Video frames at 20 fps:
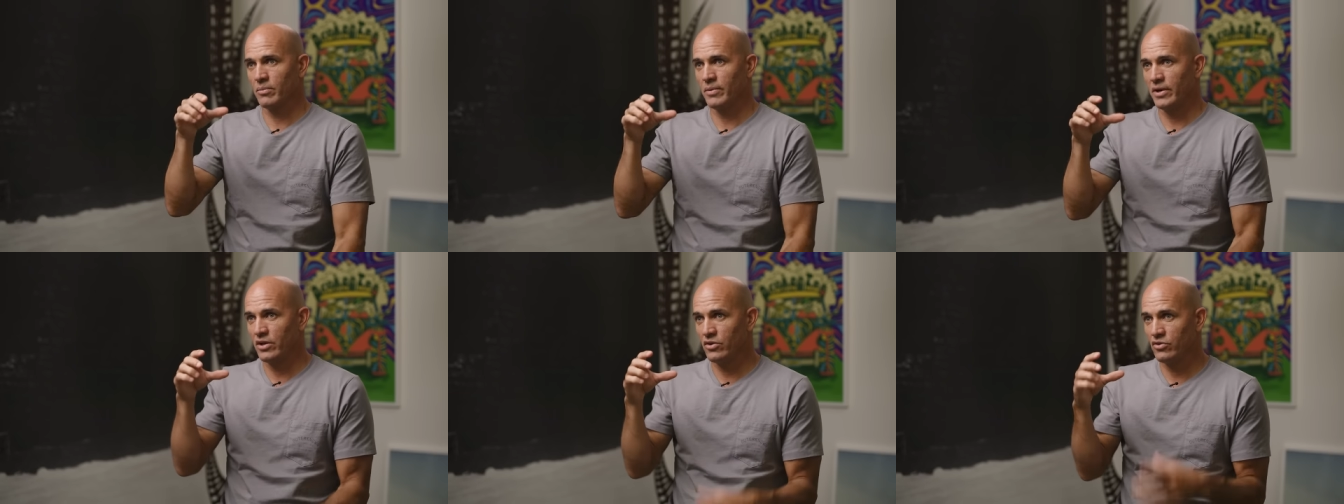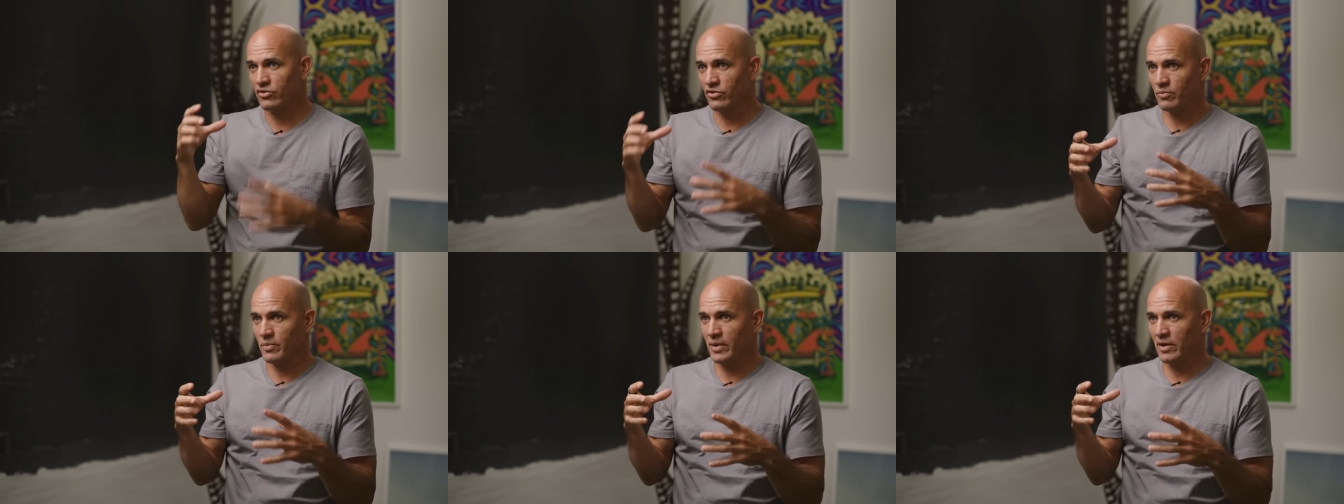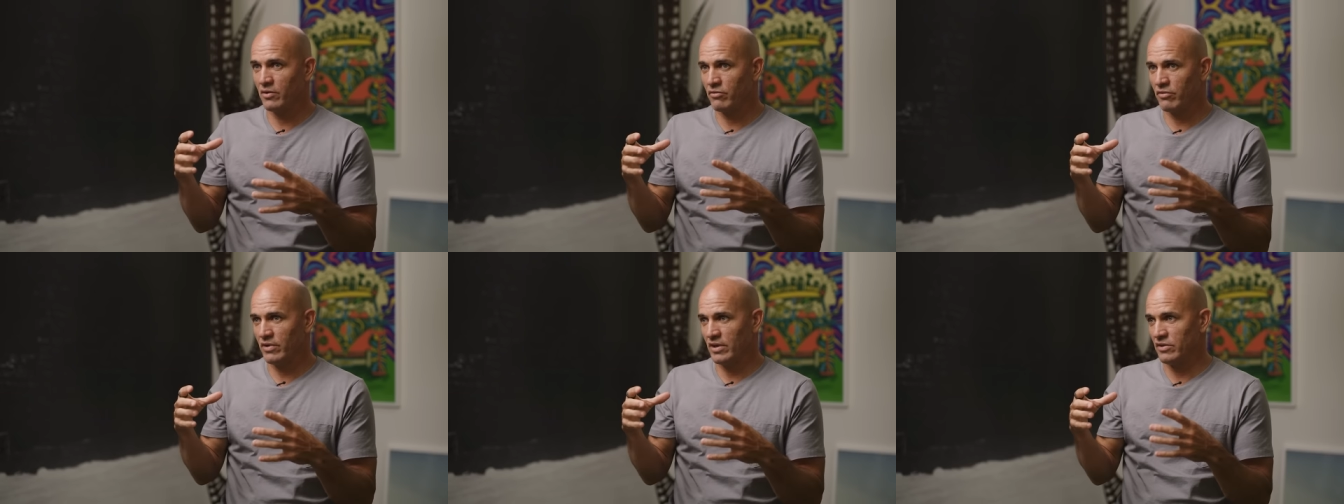but it uses
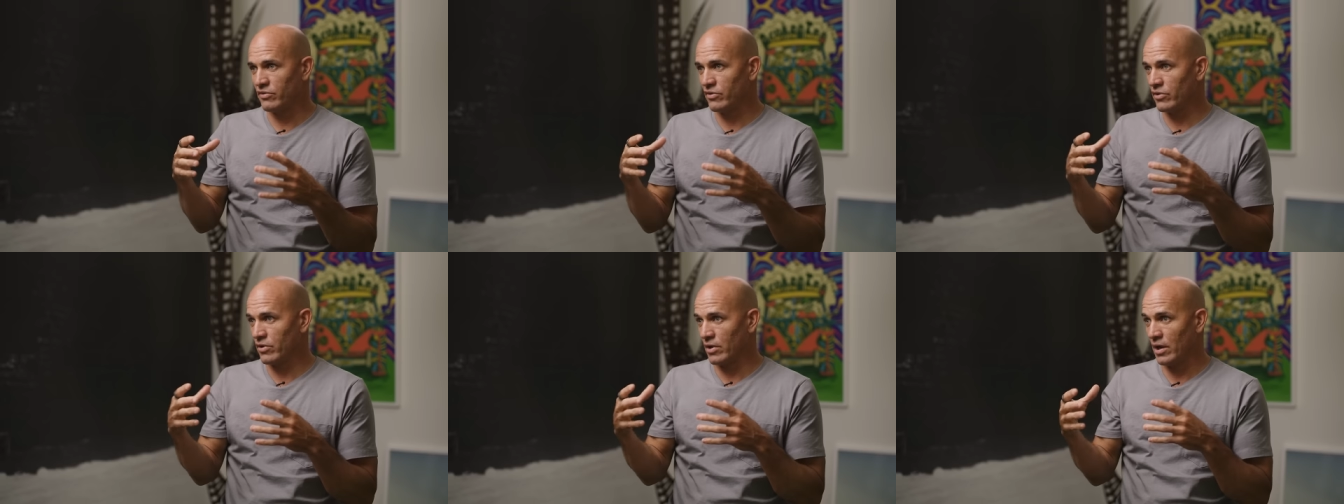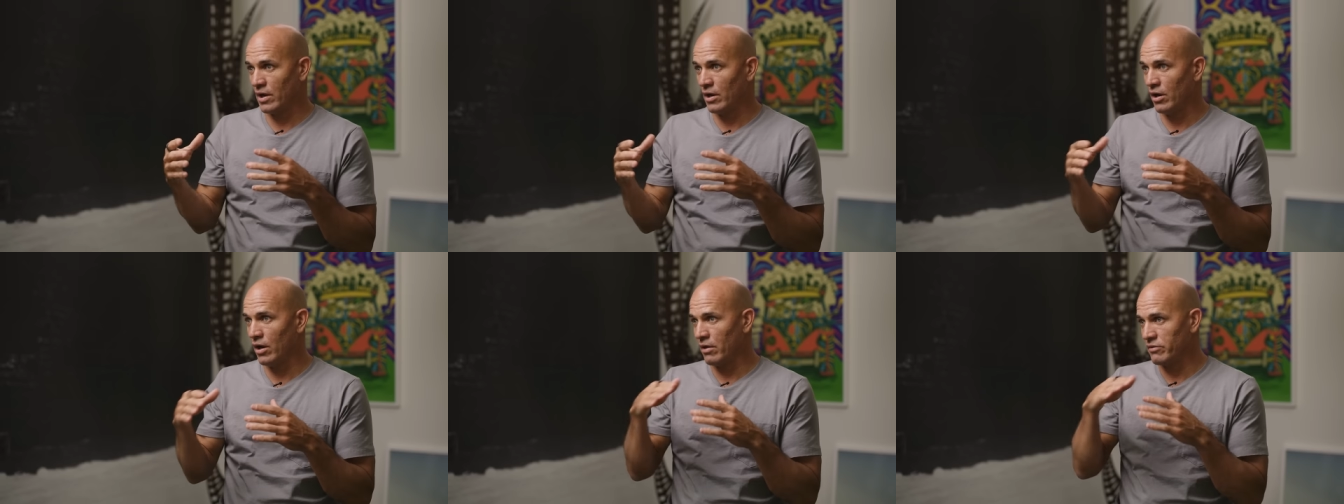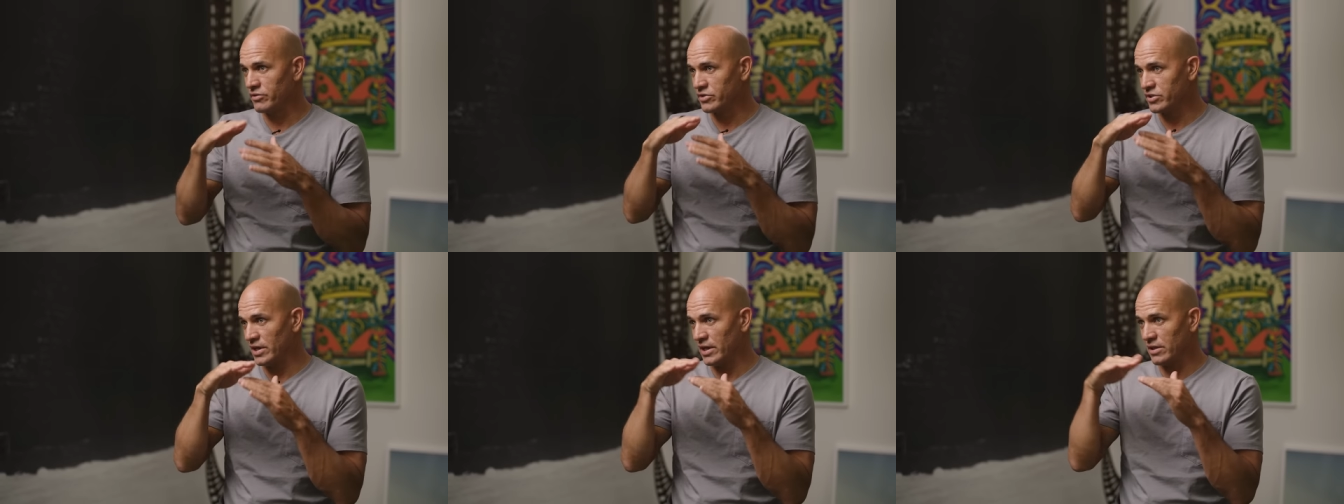big fins to kind of
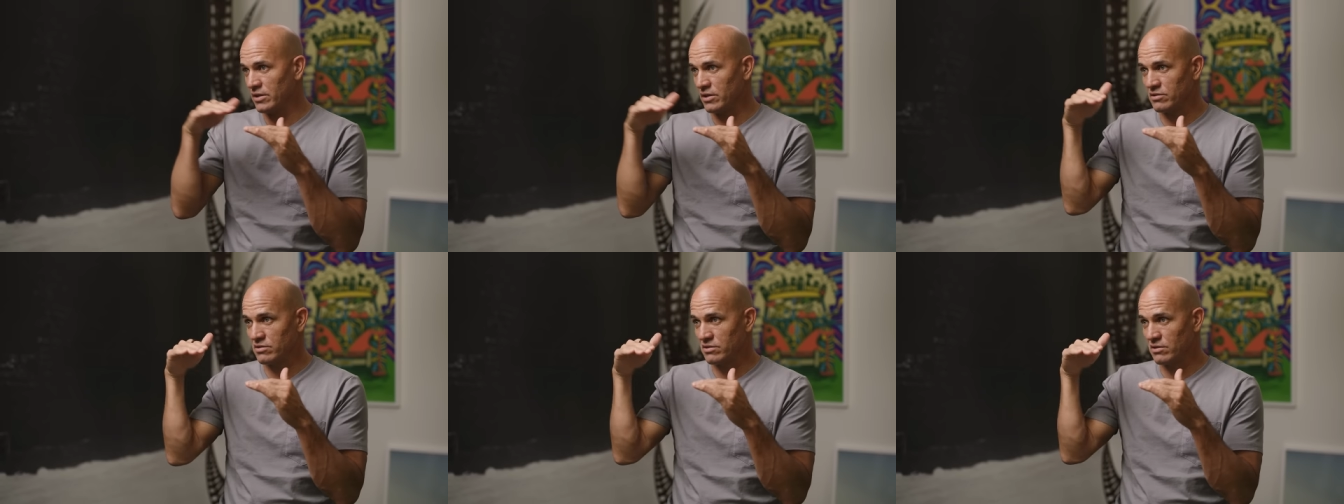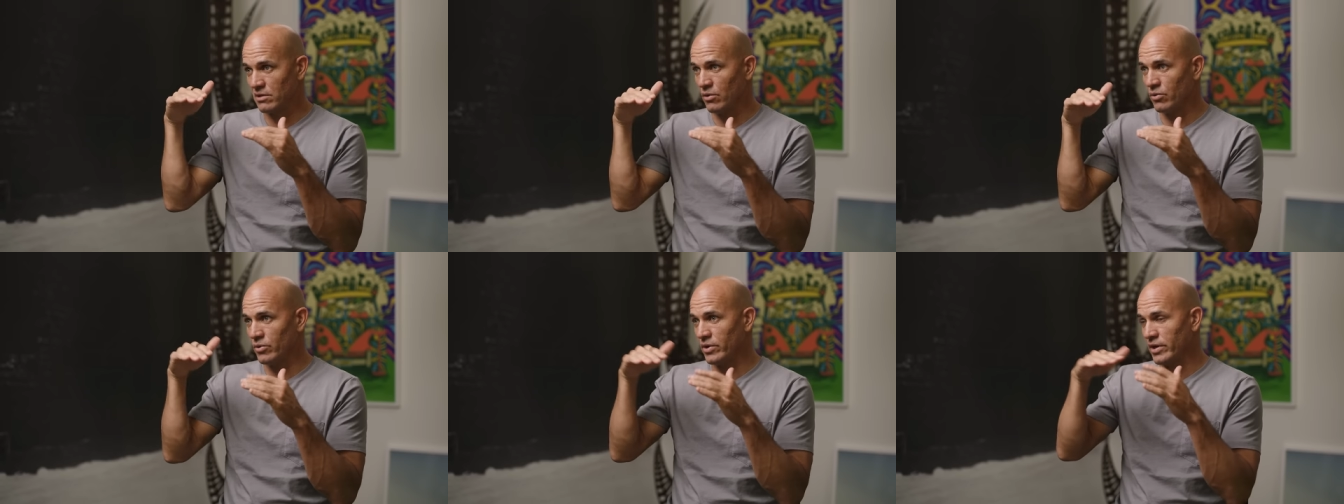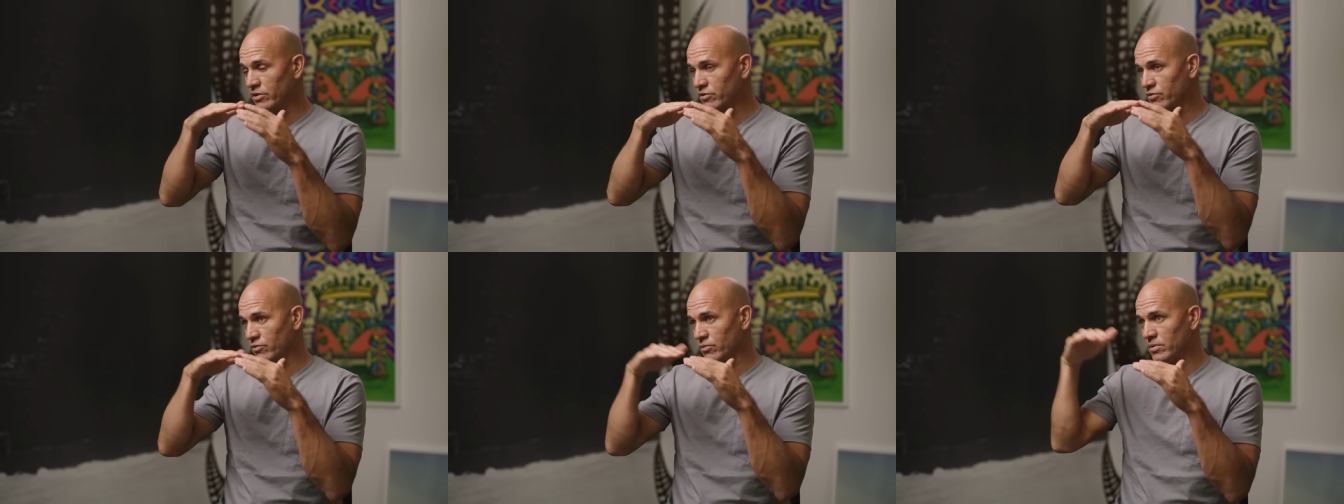offset the
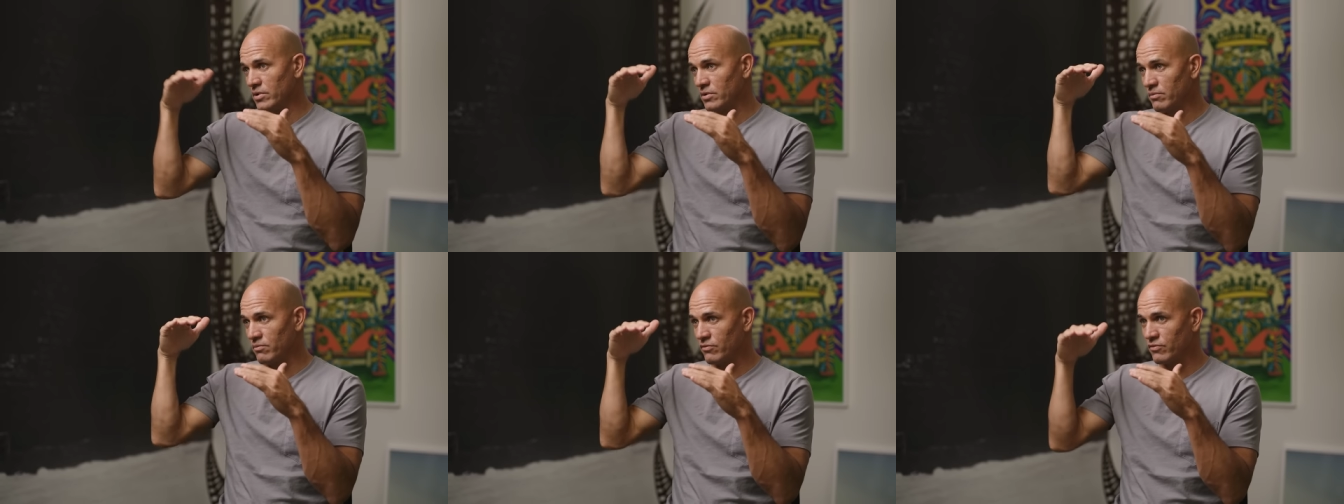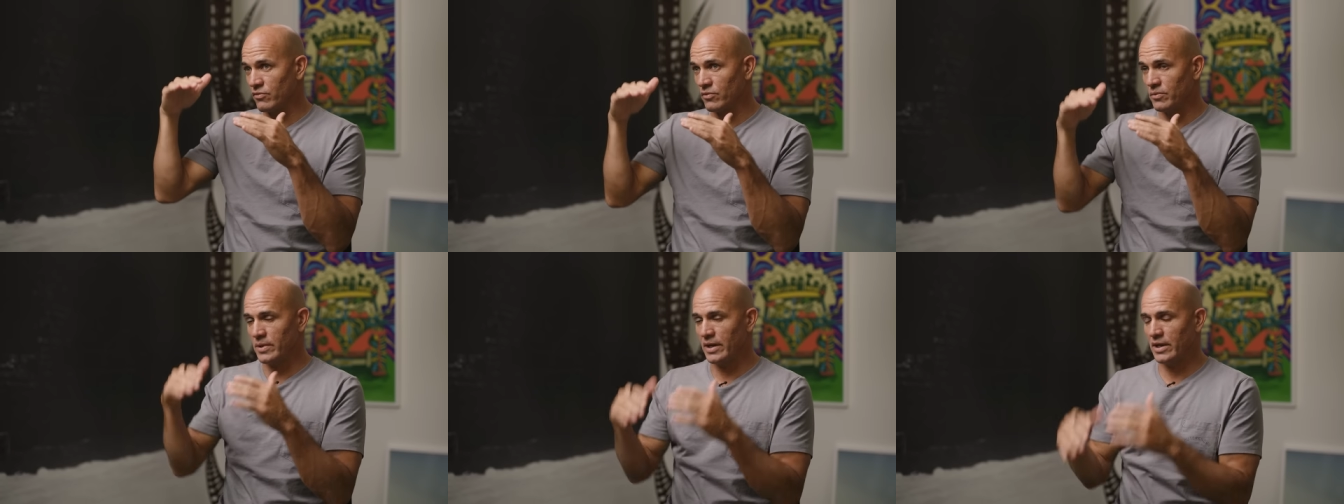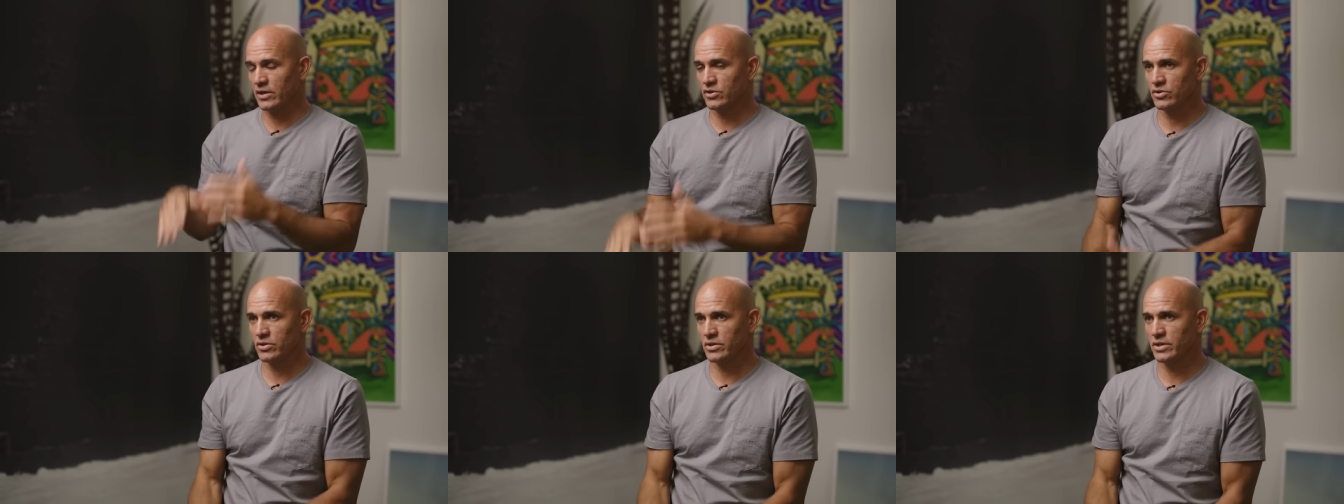slowness from the from the
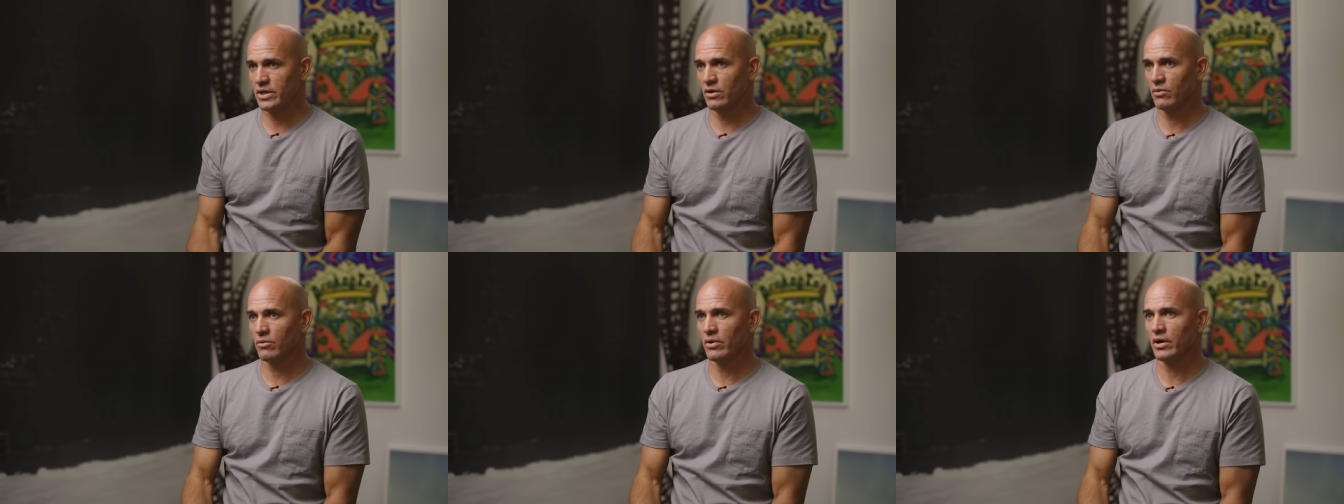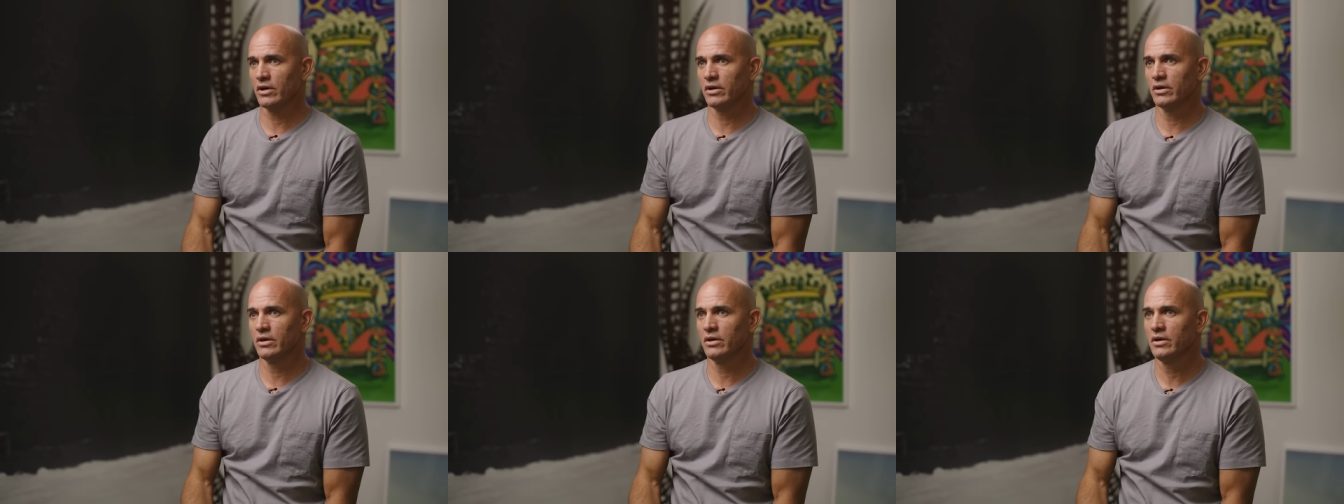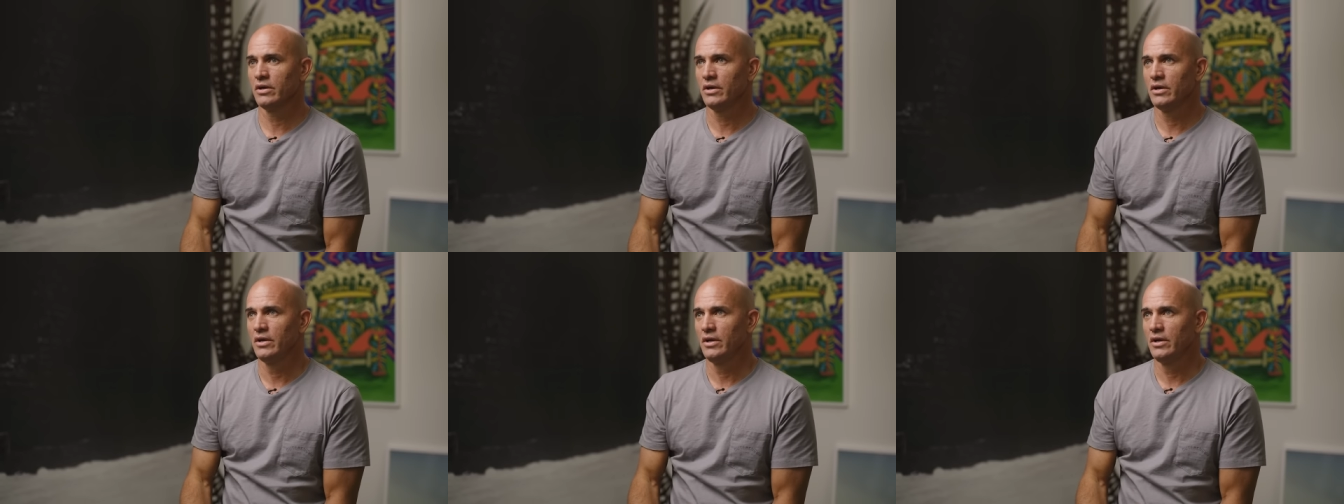extra tail rocker.